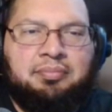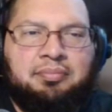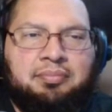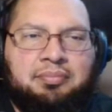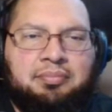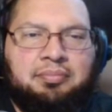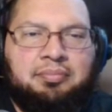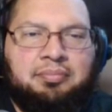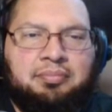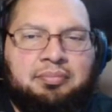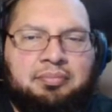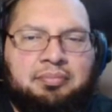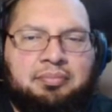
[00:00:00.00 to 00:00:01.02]

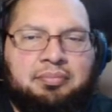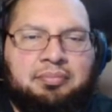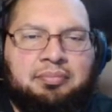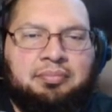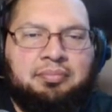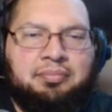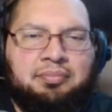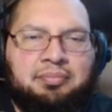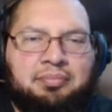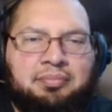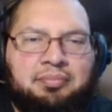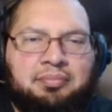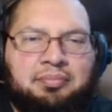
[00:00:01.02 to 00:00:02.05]

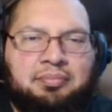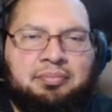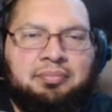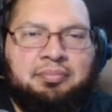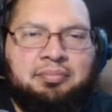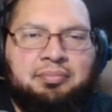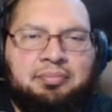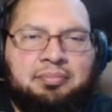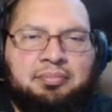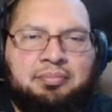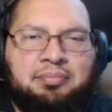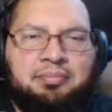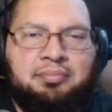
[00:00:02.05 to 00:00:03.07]

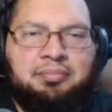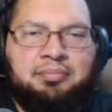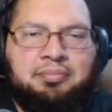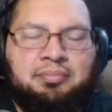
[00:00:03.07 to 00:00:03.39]
No words are spoken by the person on screen.